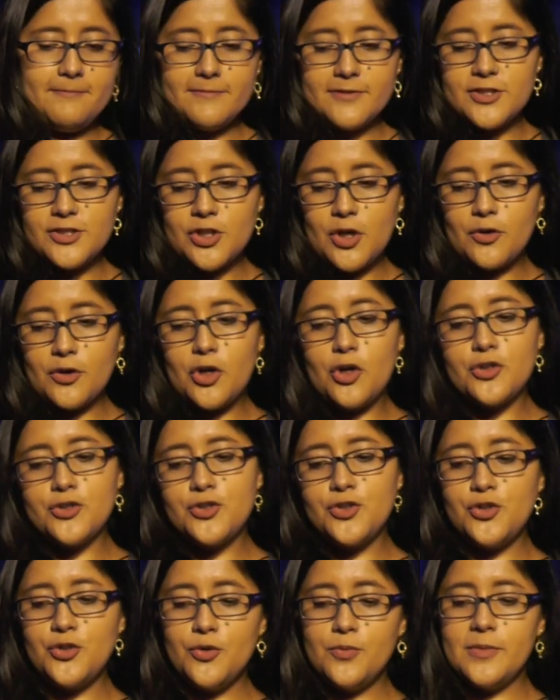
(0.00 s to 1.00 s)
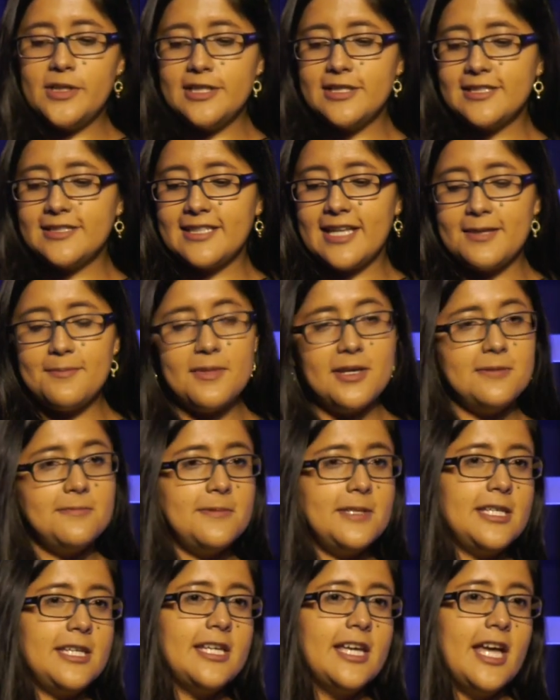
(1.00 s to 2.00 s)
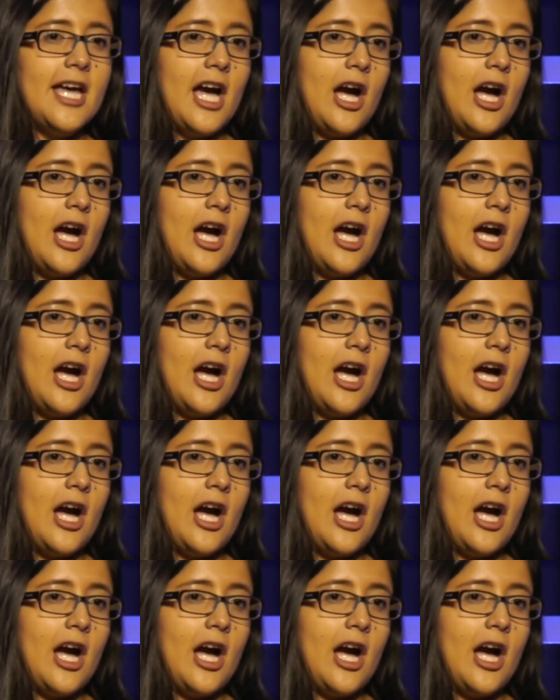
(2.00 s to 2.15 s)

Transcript: some consumers that might be